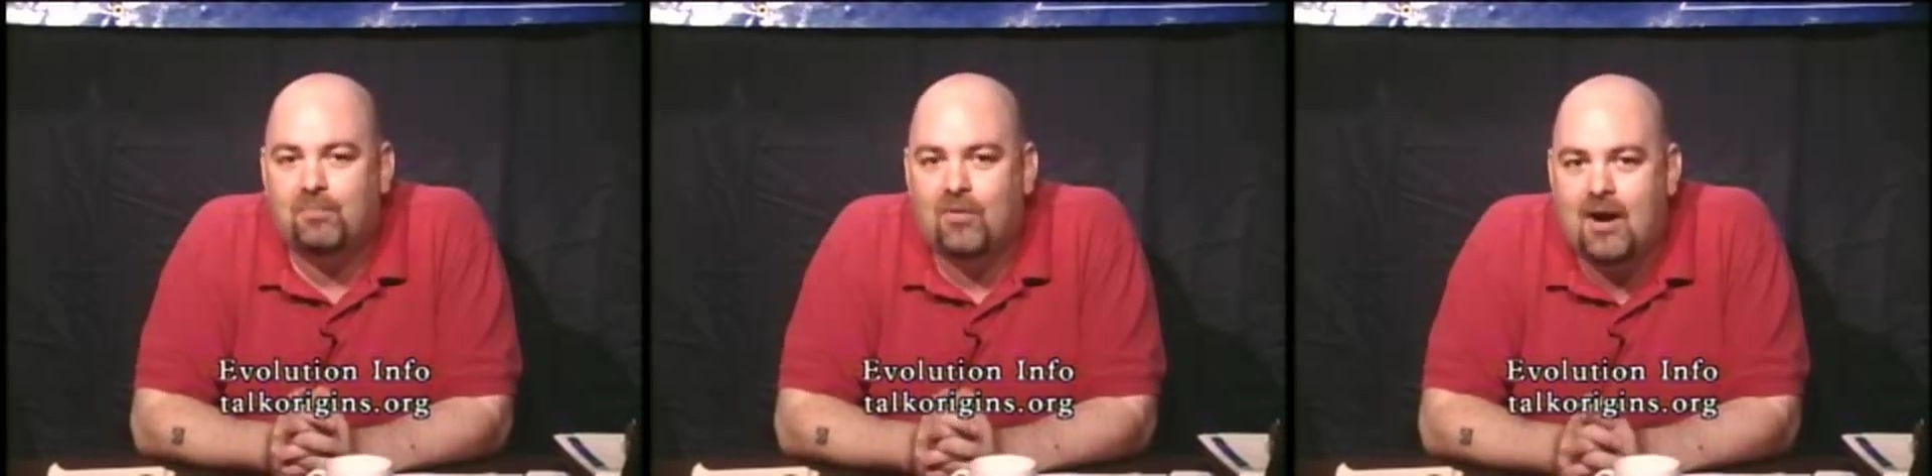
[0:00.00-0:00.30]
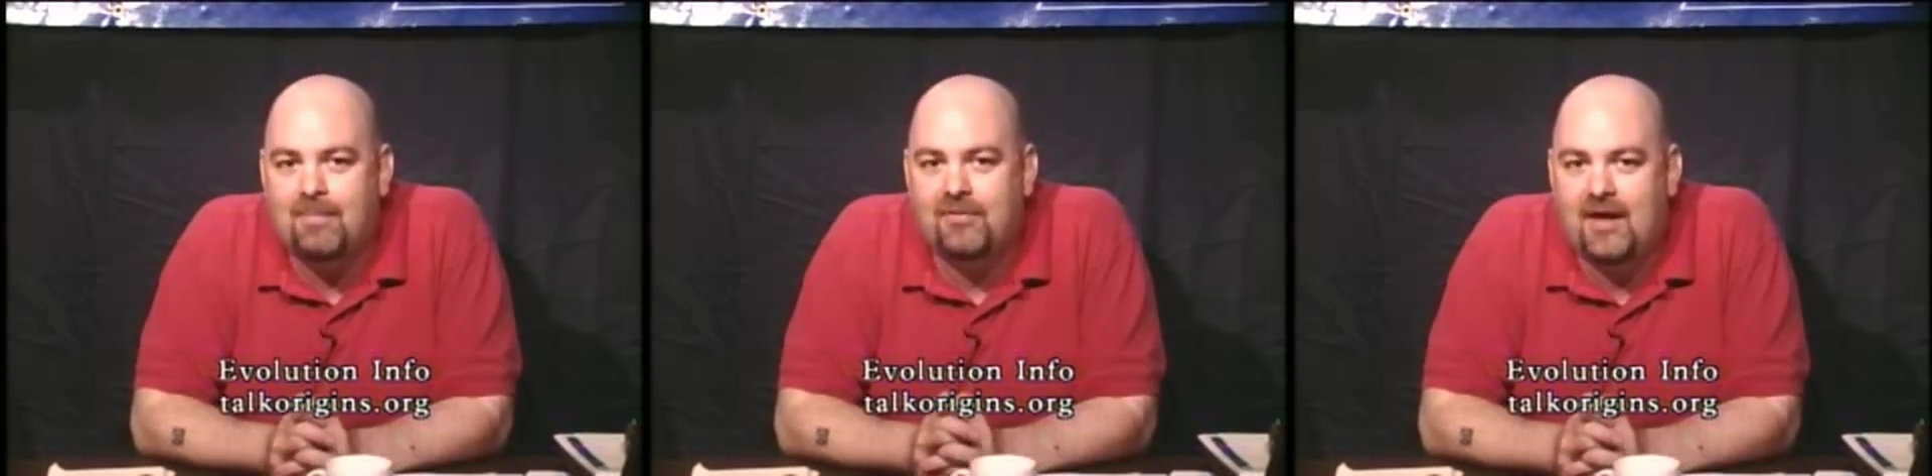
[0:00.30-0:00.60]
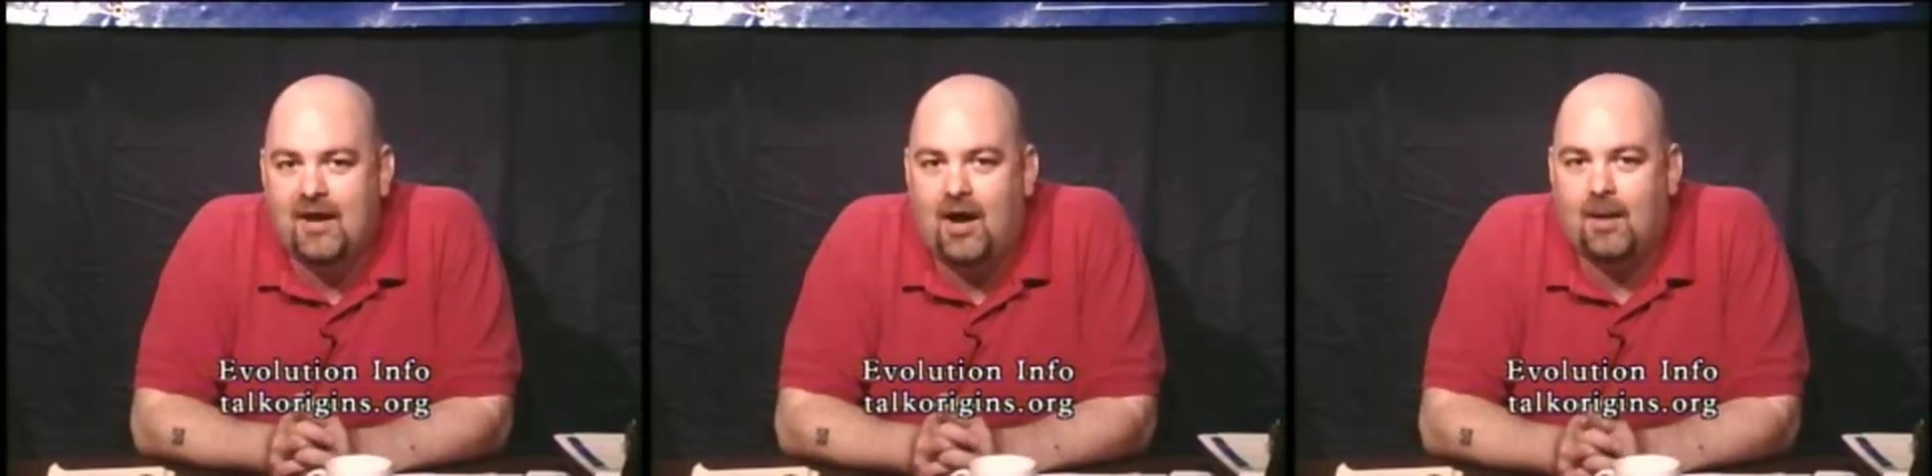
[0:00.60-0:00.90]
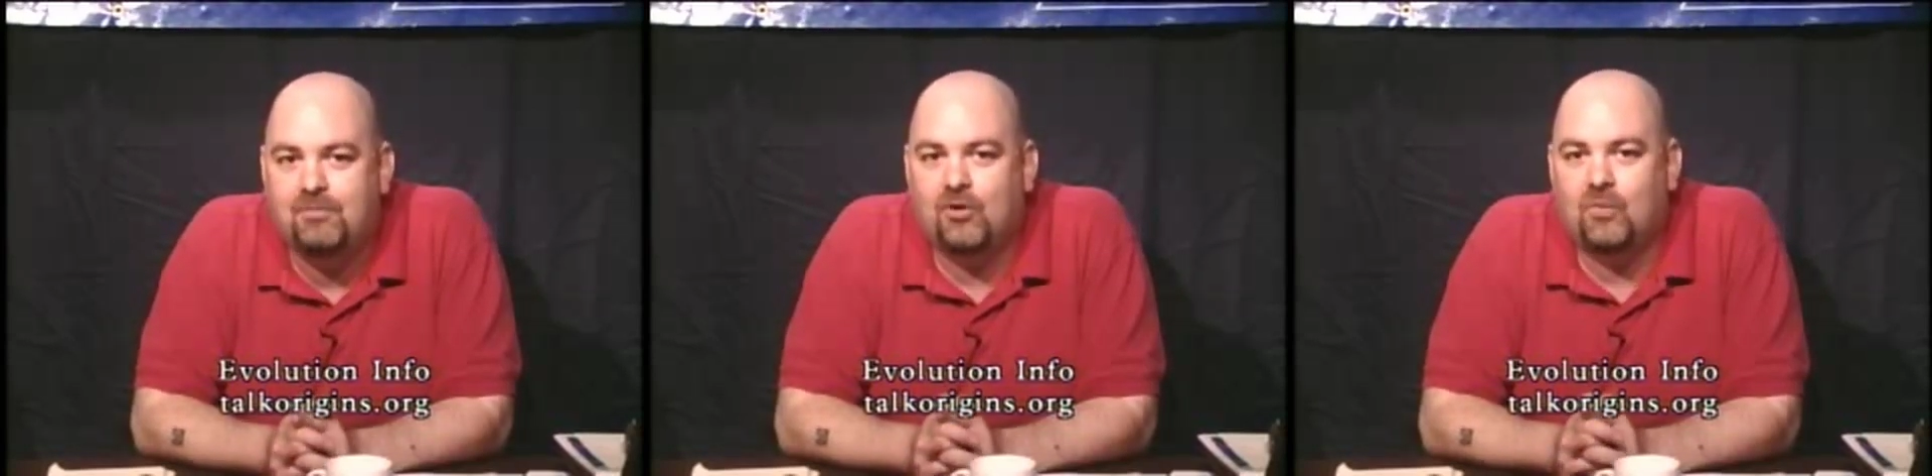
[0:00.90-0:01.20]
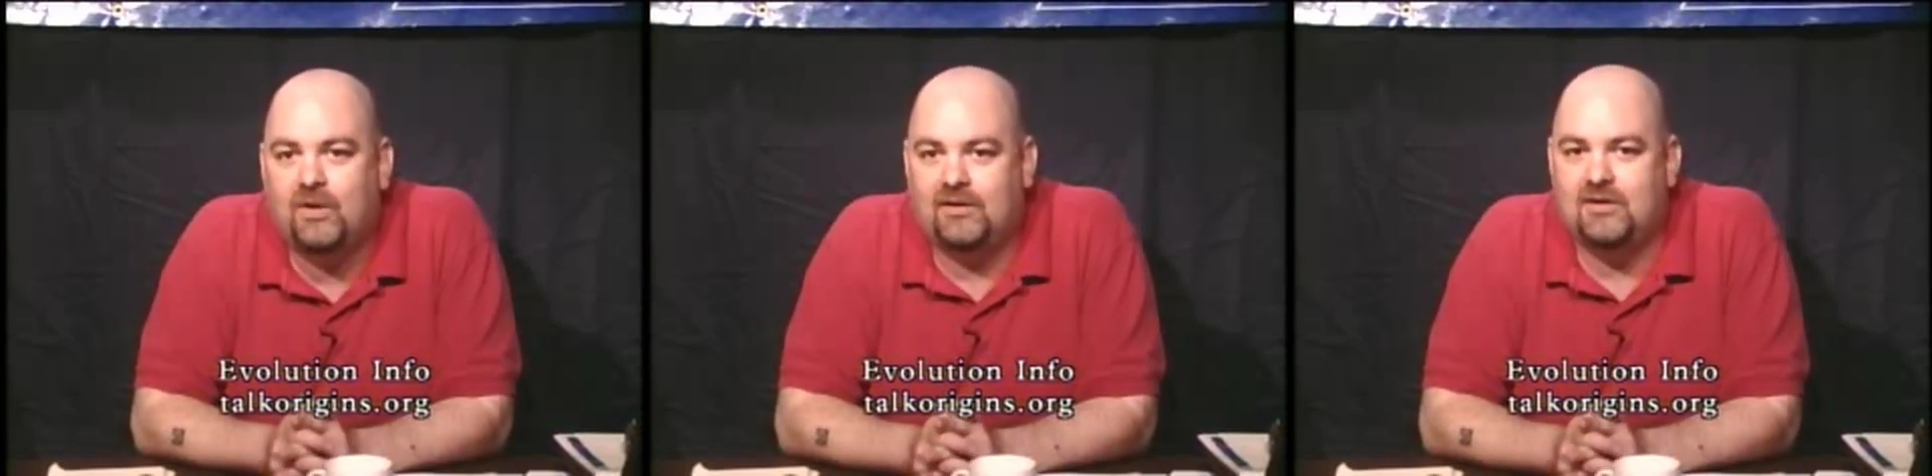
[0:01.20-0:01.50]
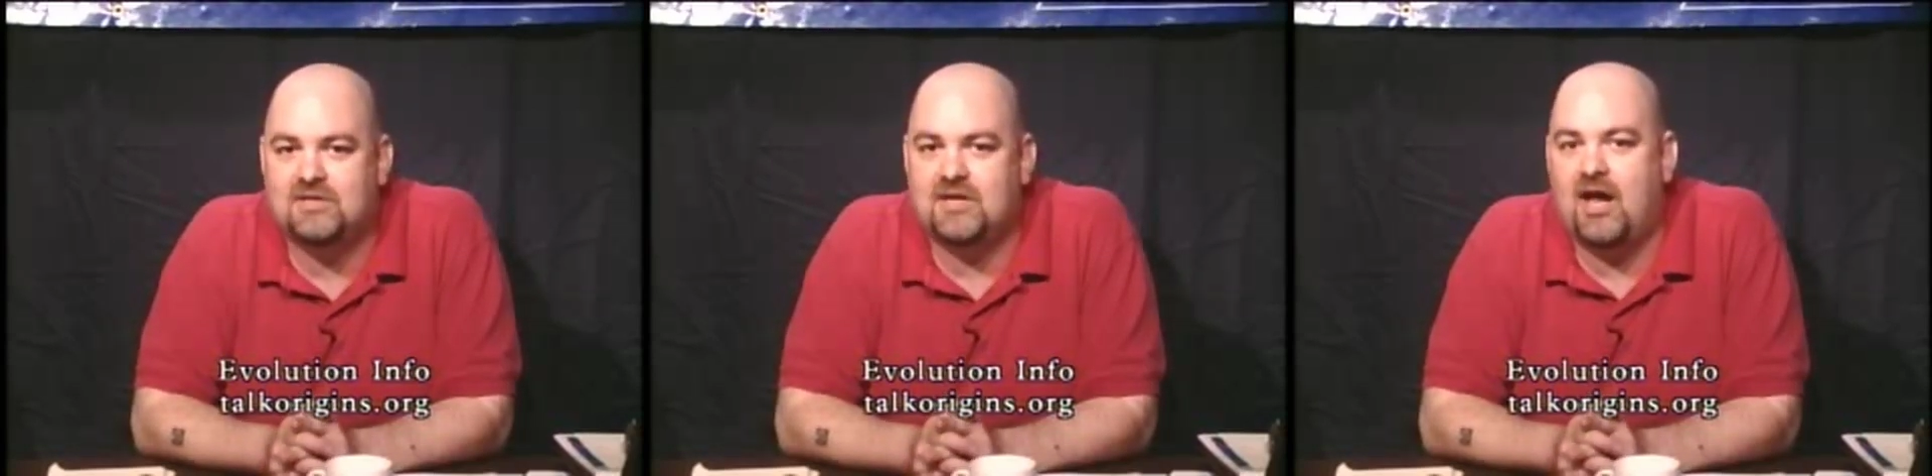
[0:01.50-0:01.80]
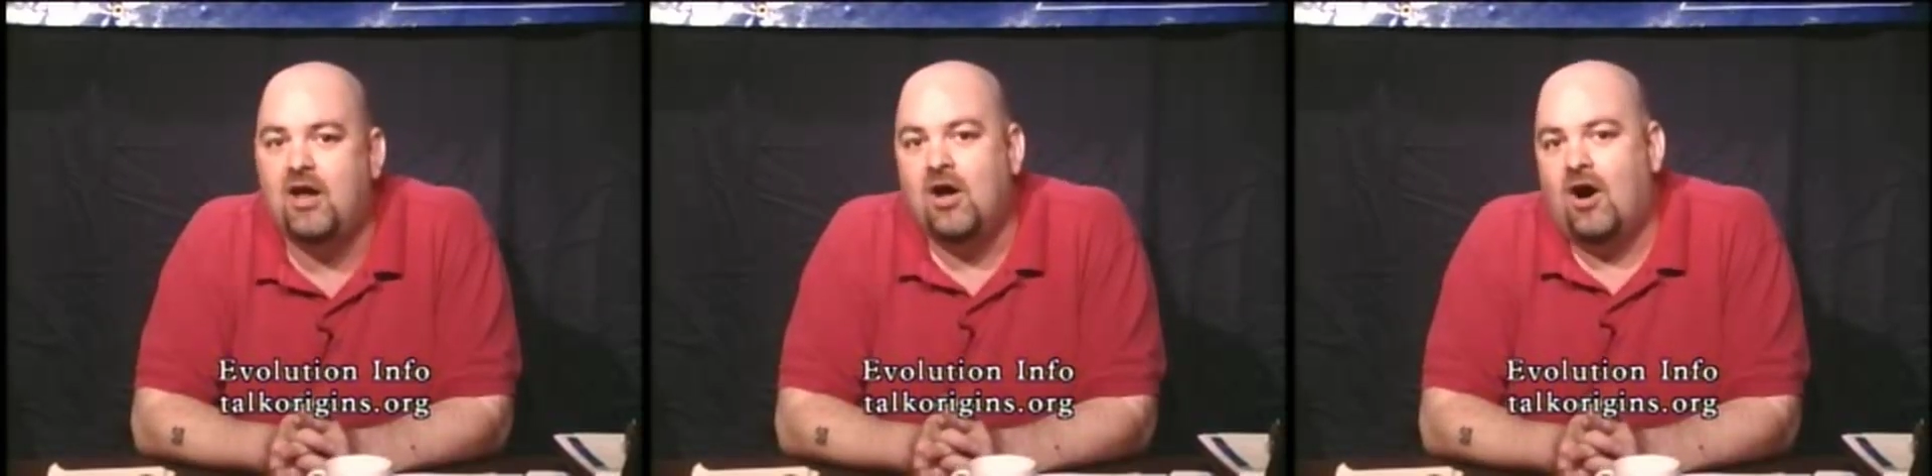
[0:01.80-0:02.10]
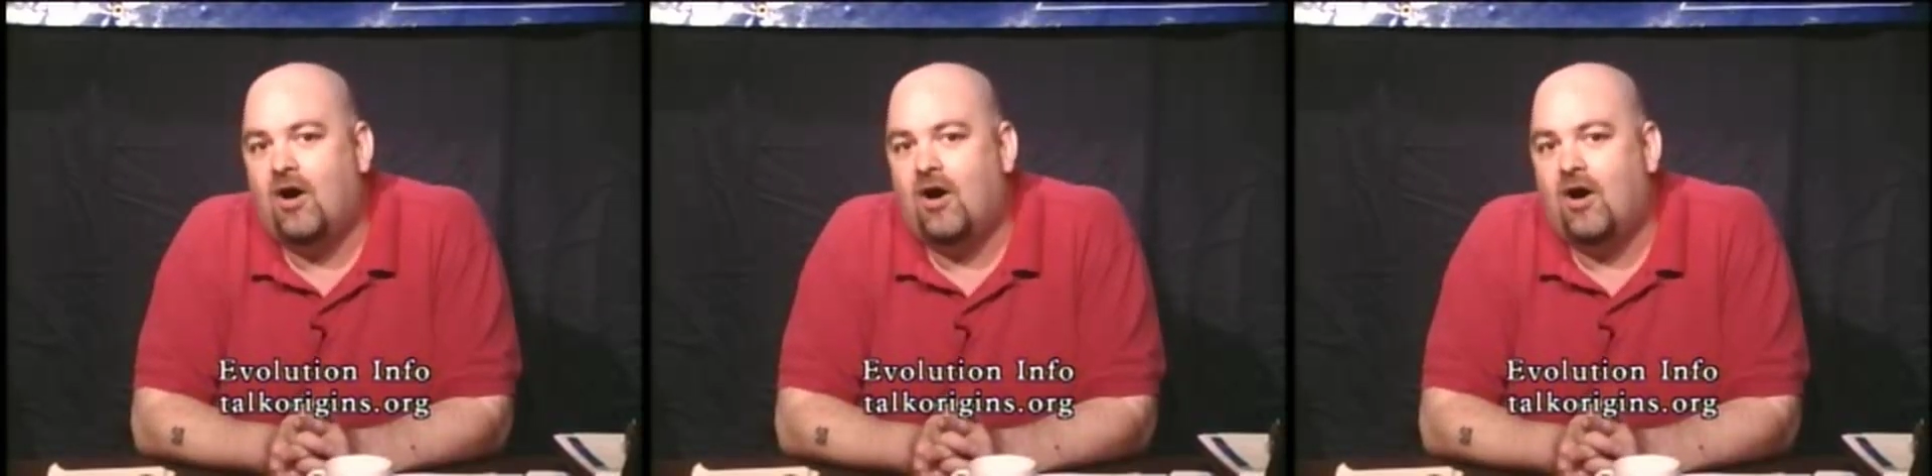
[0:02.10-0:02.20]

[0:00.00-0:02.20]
prop that up, you're willing to say,